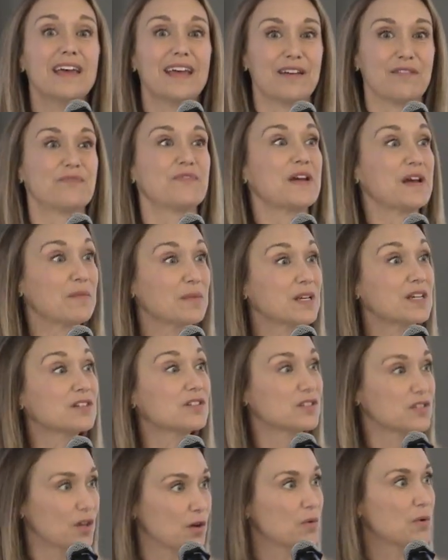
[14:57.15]
and family
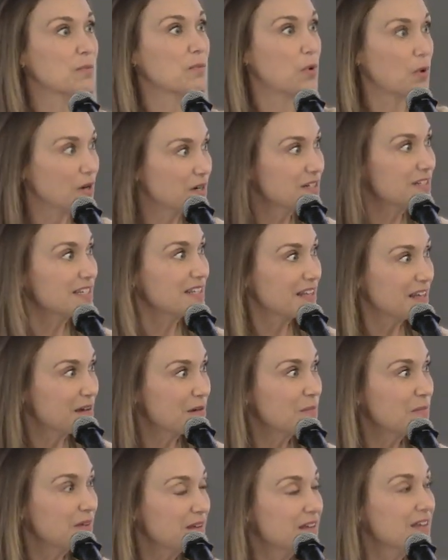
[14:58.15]
is so important to
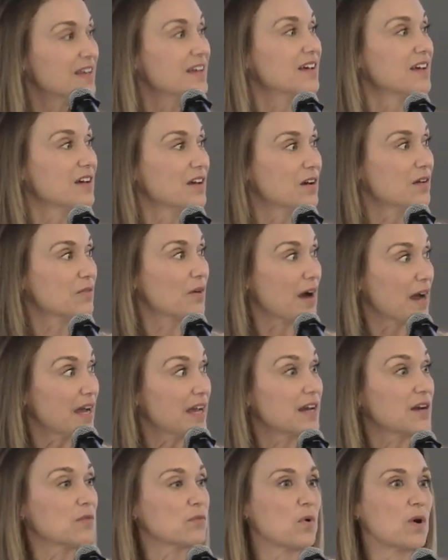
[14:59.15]
them.
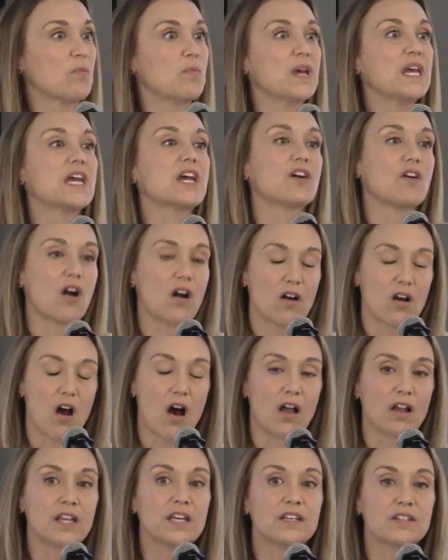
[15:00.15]
Right? When we hear our
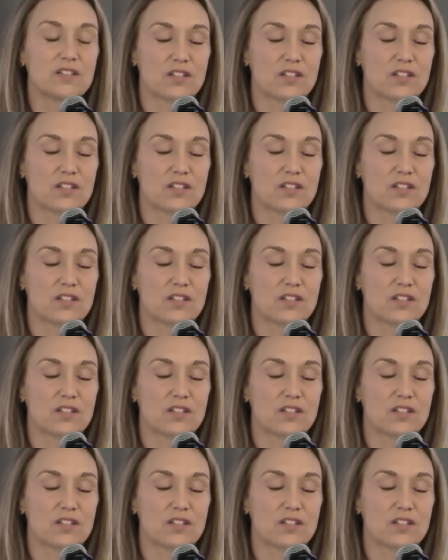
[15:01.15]
colleagues